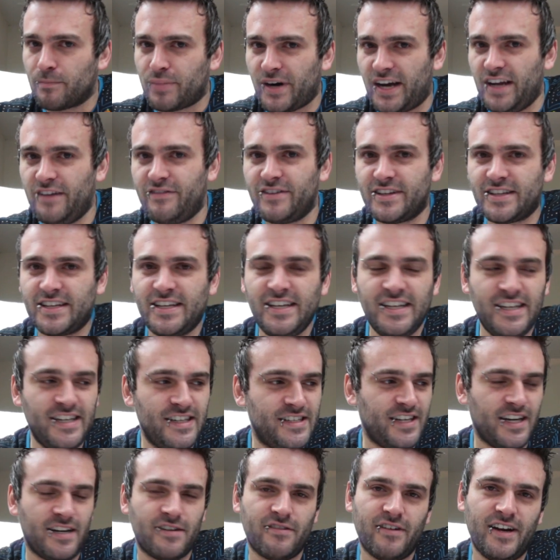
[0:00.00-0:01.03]
private key
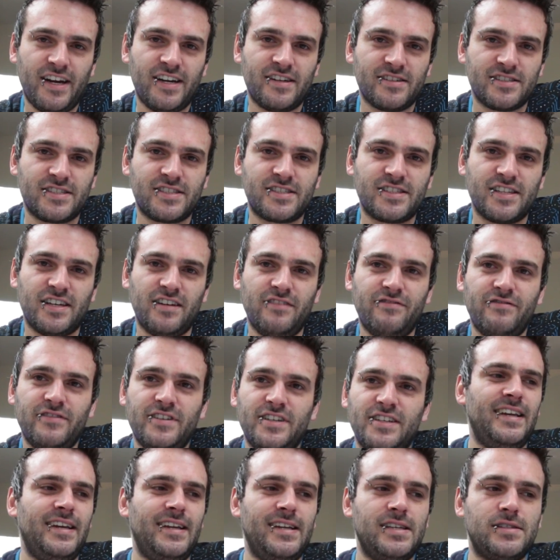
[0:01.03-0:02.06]
generator stuff,
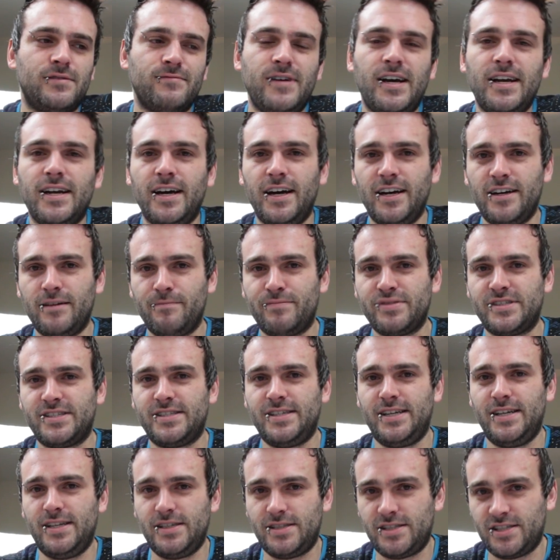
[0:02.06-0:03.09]
it is
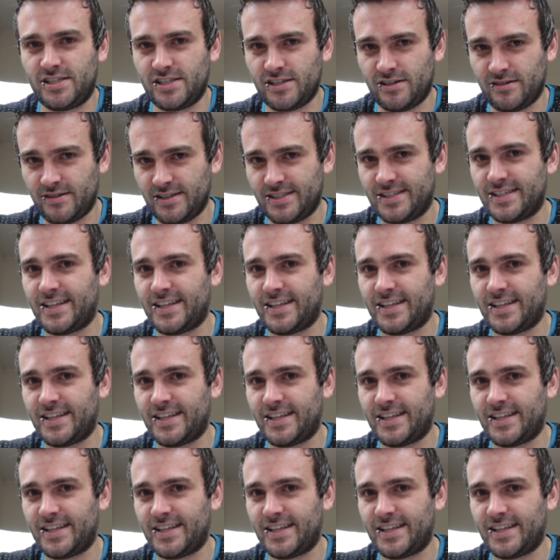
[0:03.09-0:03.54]
100% sure